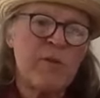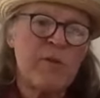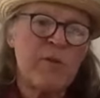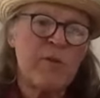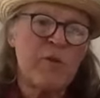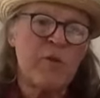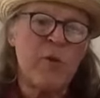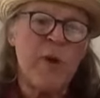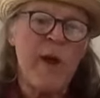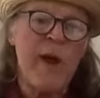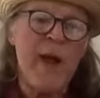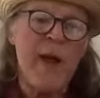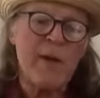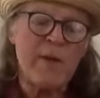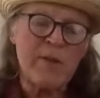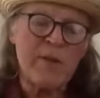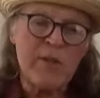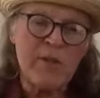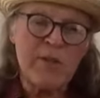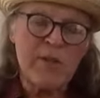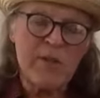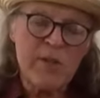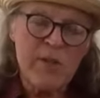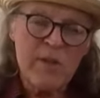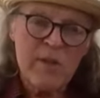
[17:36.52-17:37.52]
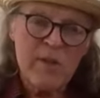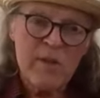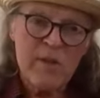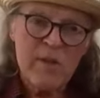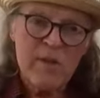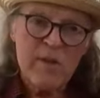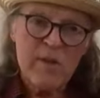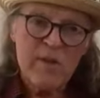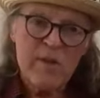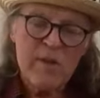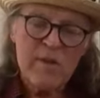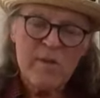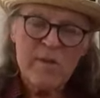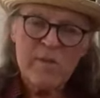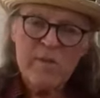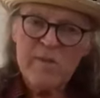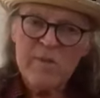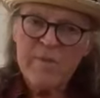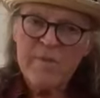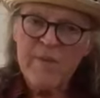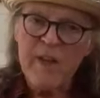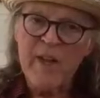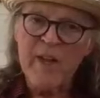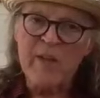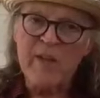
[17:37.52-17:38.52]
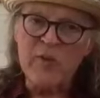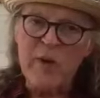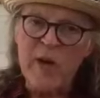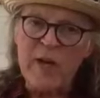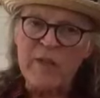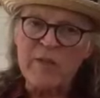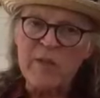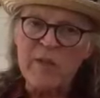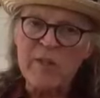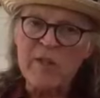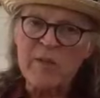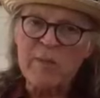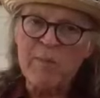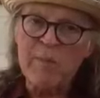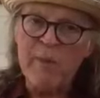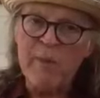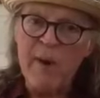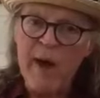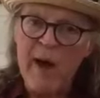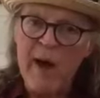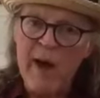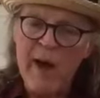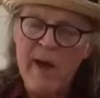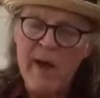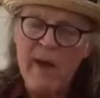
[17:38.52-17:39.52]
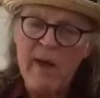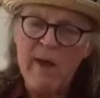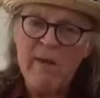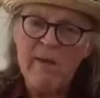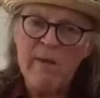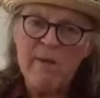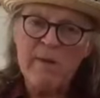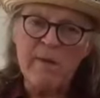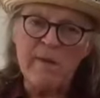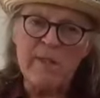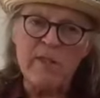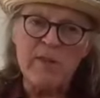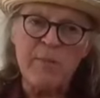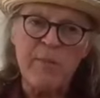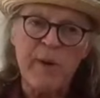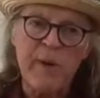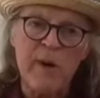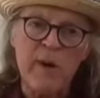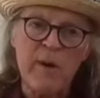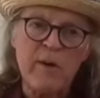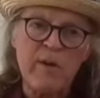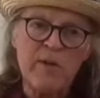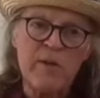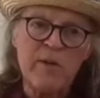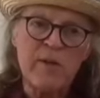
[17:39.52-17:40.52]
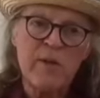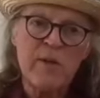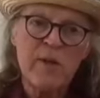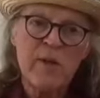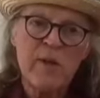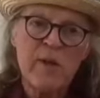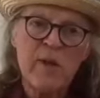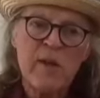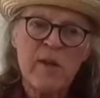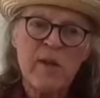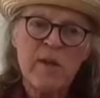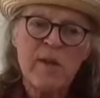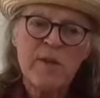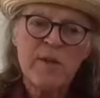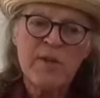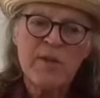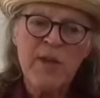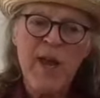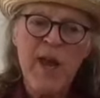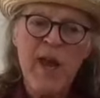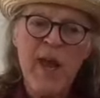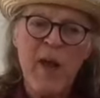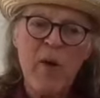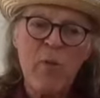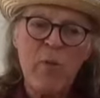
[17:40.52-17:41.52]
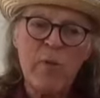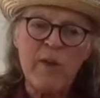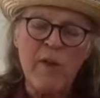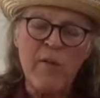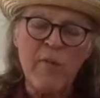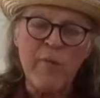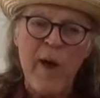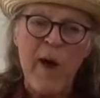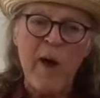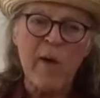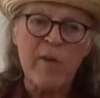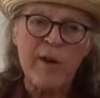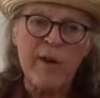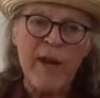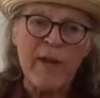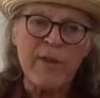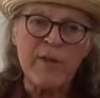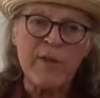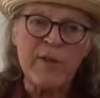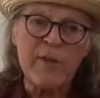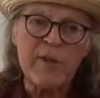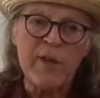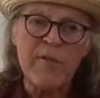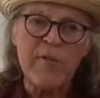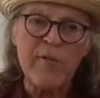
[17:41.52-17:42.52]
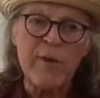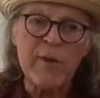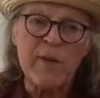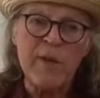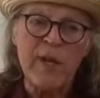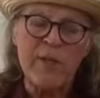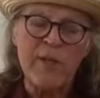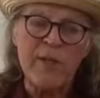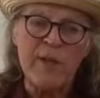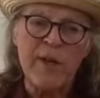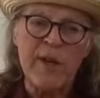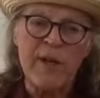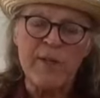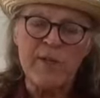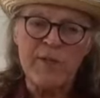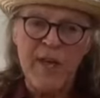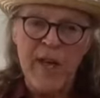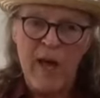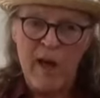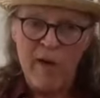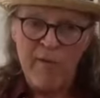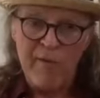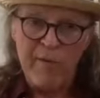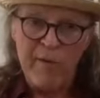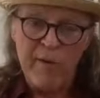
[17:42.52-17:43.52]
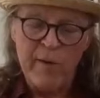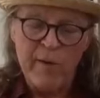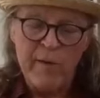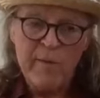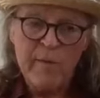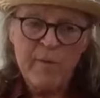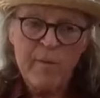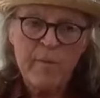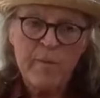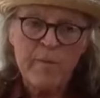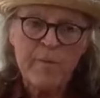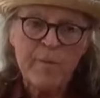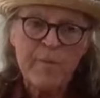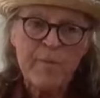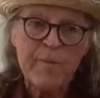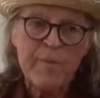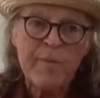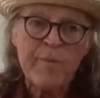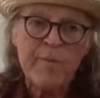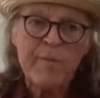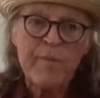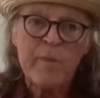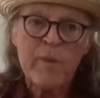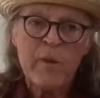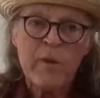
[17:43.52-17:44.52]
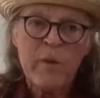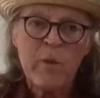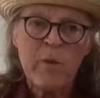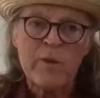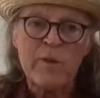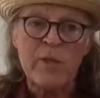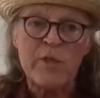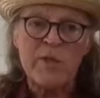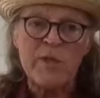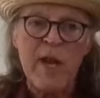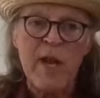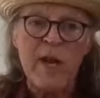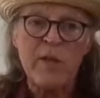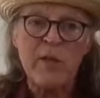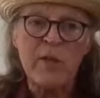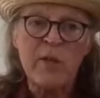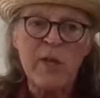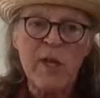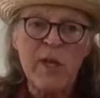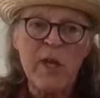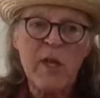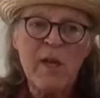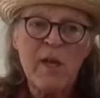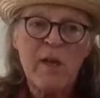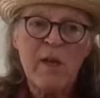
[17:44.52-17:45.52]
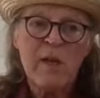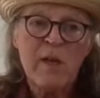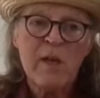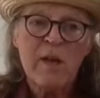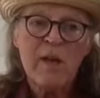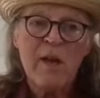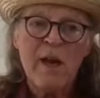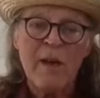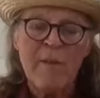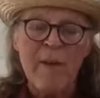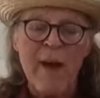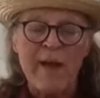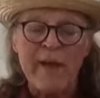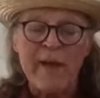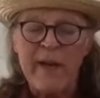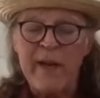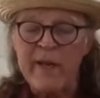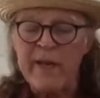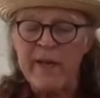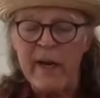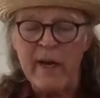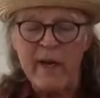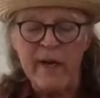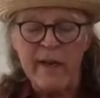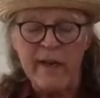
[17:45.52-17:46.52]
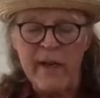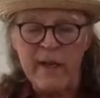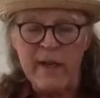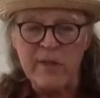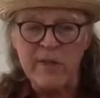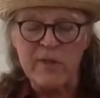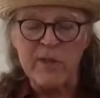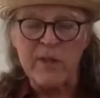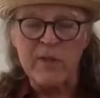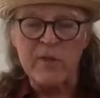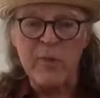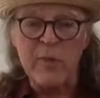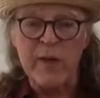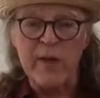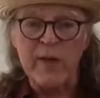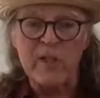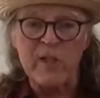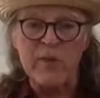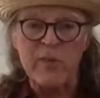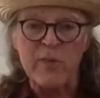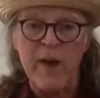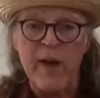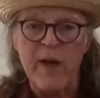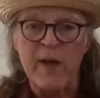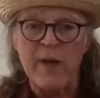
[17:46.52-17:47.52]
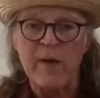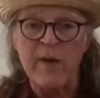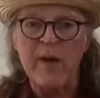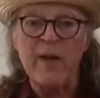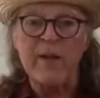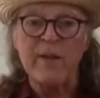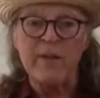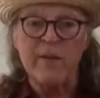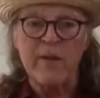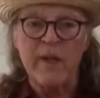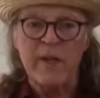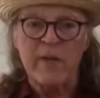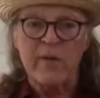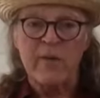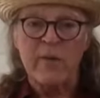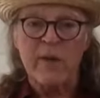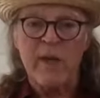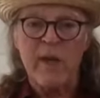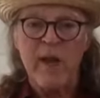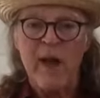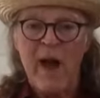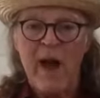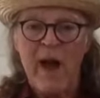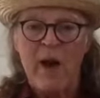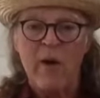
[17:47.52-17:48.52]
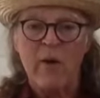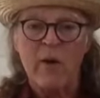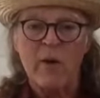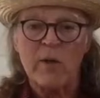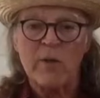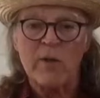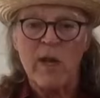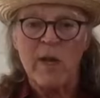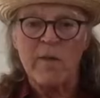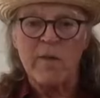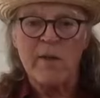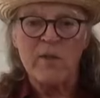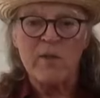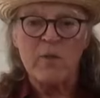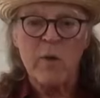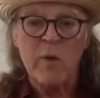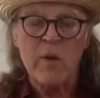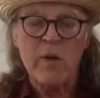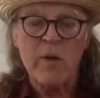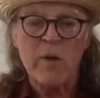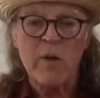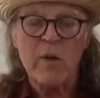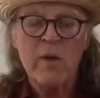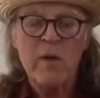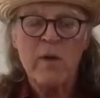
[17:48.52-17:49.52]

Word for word: trance addresses by the spirits, saying were the foundations of religion itself. It's essentially, I'm not going to get into this because we could spend literally hours on this one.